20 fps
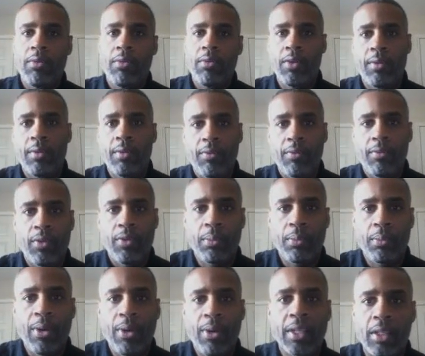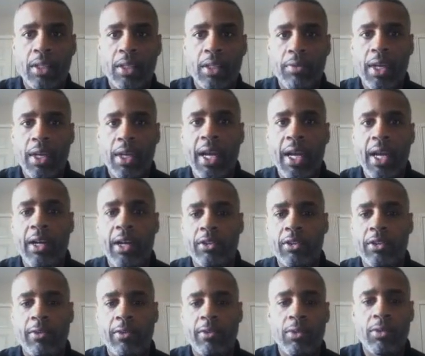for the pricing of that
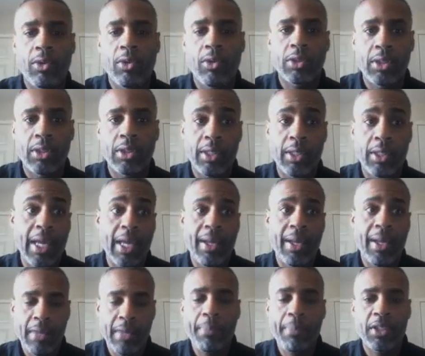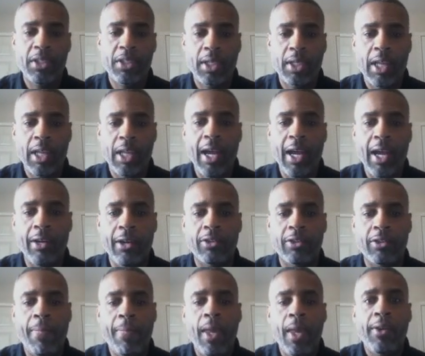house, that particular
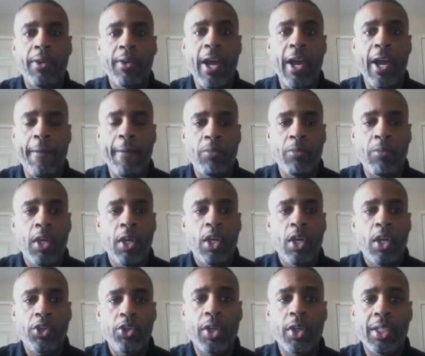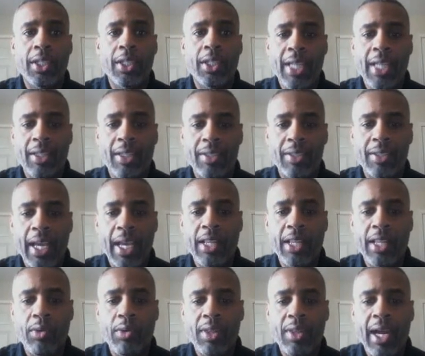house. Now you're going to take this
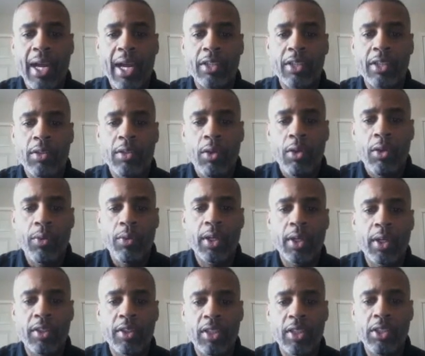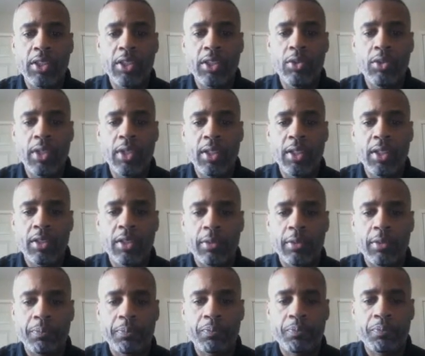$83,000. We're going to send you this,